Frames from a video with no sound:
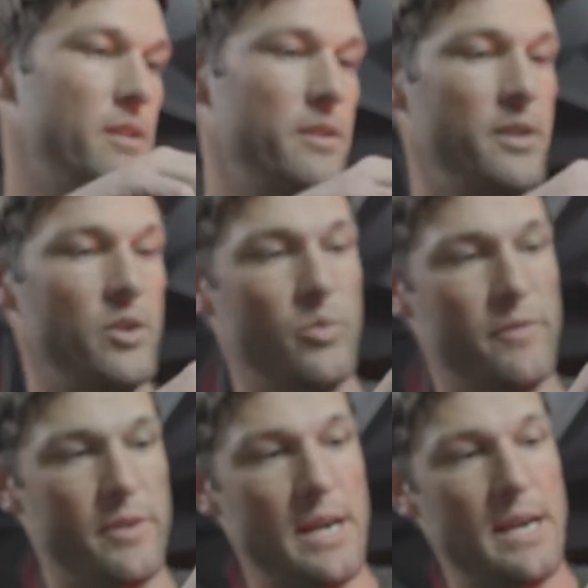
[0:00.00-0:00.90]
Here
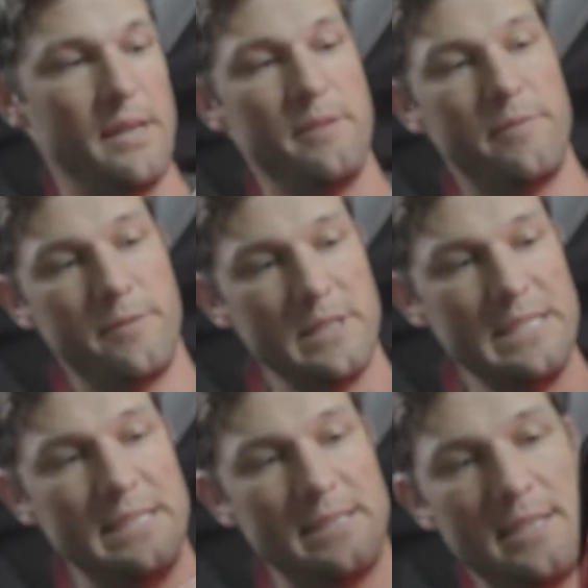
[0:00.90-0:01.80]
we've got the
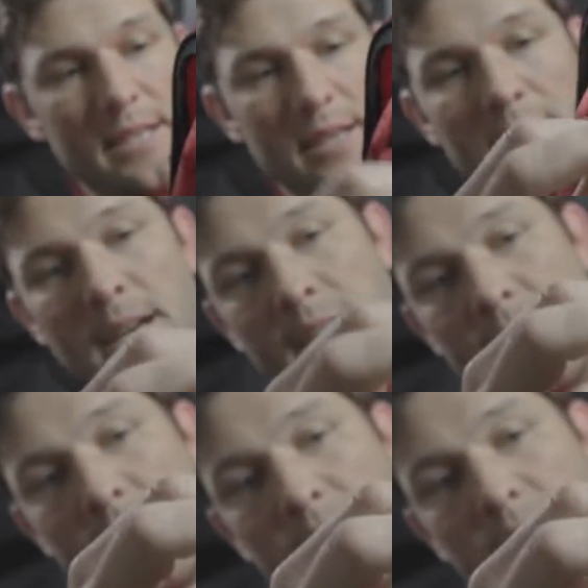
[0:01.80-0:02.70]

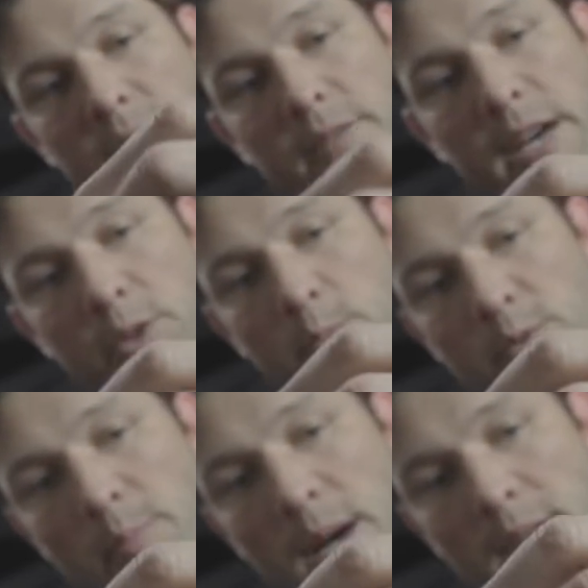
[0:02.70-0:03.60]
fleece-lined
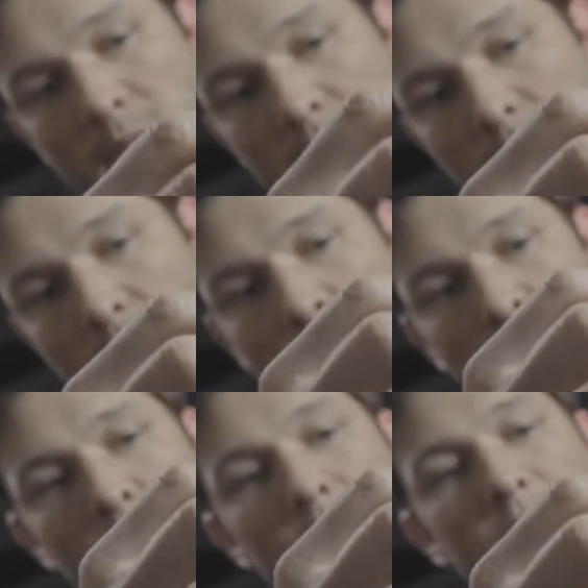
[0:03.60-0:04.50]
valuables pocket,
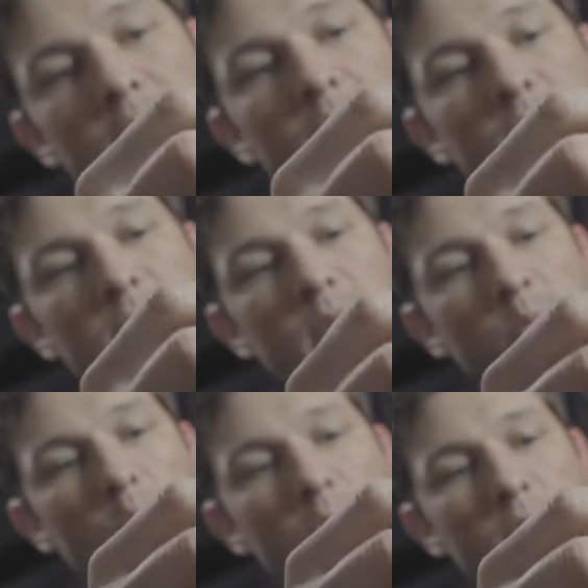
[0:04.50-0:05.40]
phone, keys,
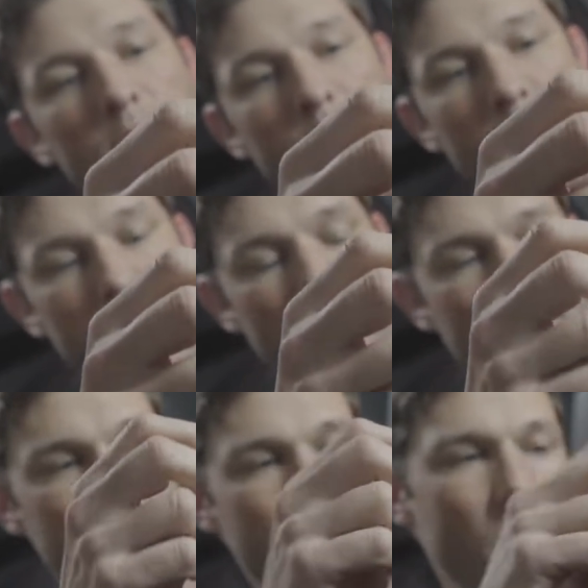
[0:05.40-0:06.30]
wallet,
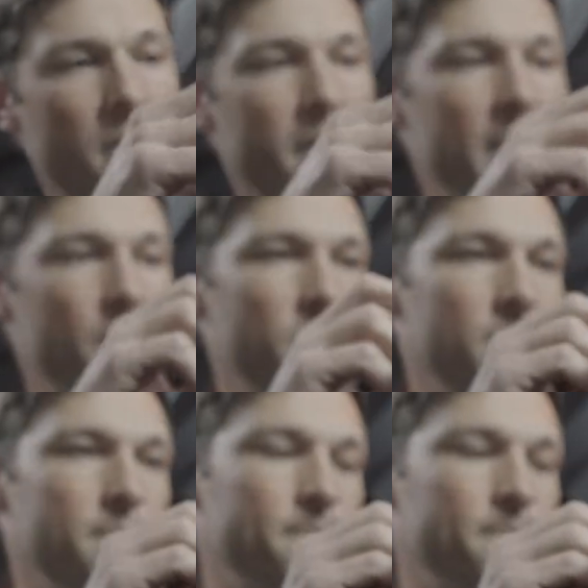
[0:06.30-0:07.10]
whatever you want in that one.